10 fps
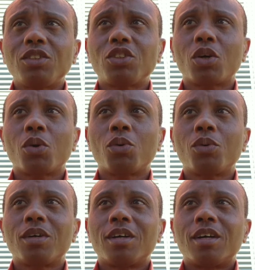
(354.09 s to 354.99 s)
And
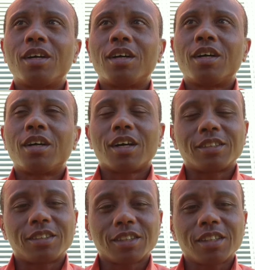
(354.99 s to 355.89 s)
so
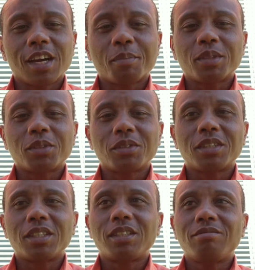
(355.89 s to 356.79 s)
I took the
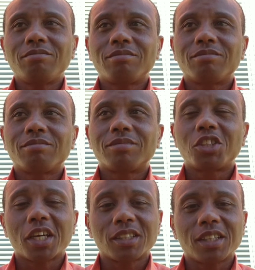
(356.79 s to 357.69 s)
opportunity,
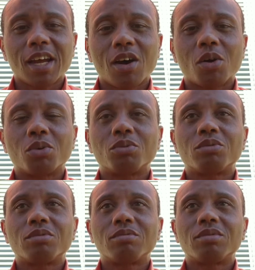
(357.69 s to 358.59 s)
checked it out,
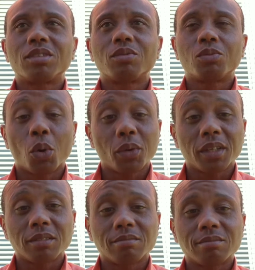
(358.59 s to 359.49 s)

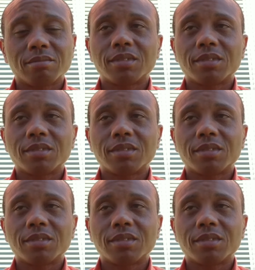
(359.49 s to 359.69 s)
rode it